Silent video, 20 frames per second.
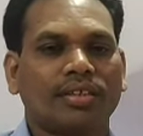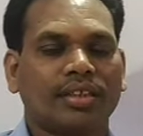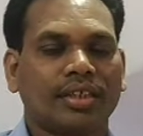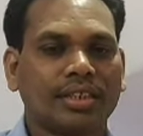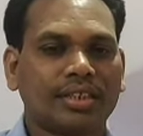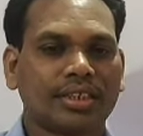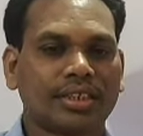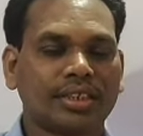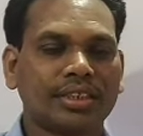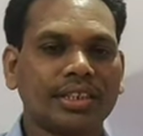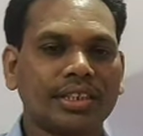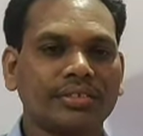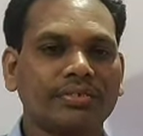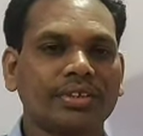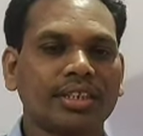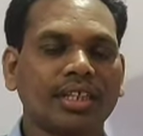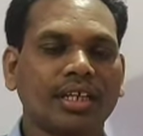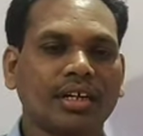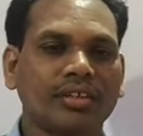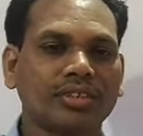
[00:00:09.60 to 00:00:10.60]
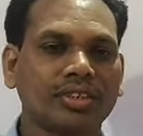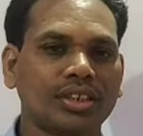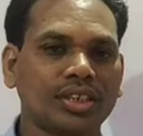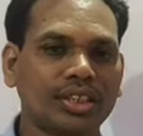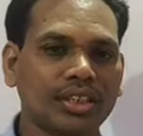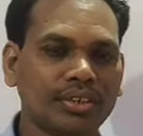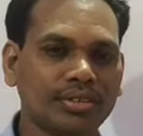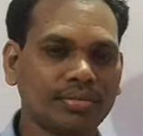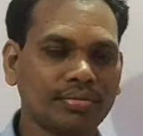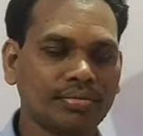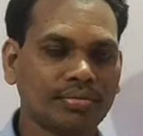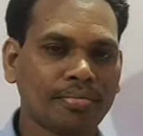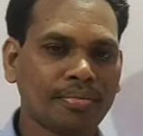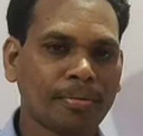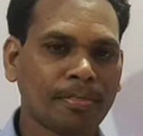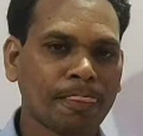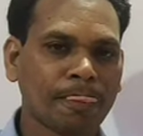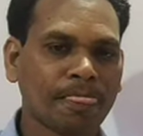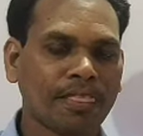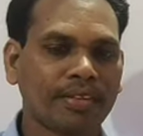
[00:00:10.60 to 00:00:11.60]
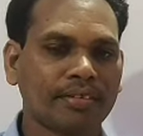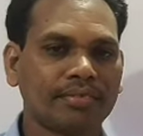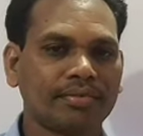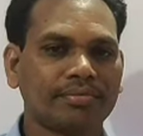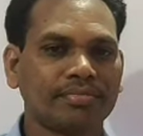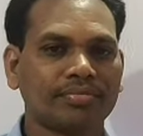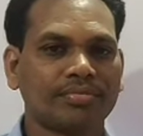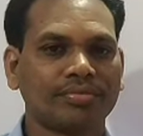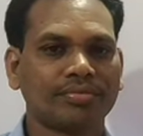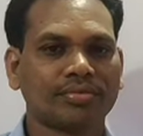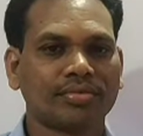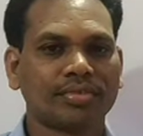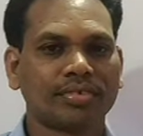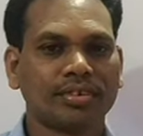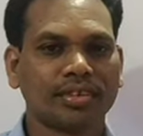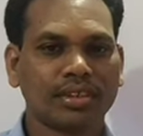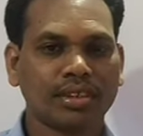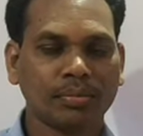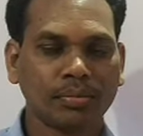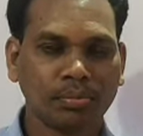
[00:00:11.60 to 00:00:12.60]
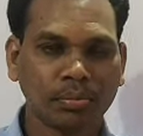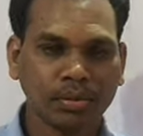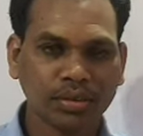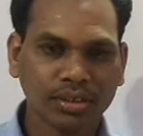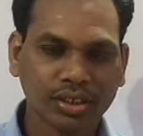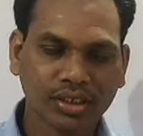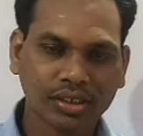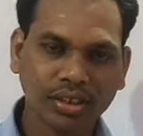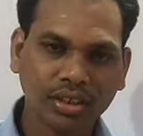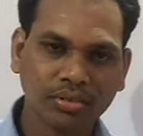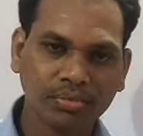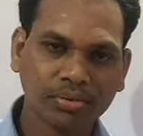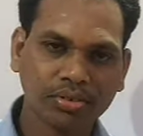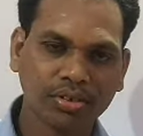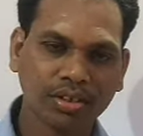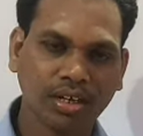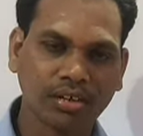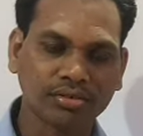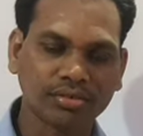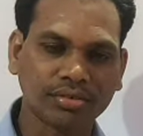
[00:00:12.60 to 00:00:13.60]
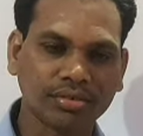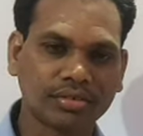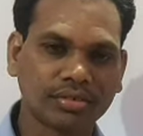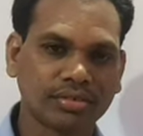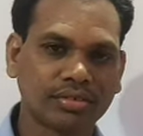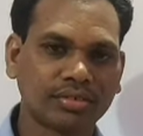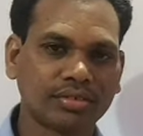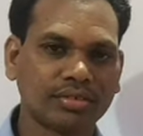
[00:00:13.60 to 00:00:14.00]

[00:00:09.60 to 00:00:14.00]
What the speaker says: yesterday we have seen the personal pronoun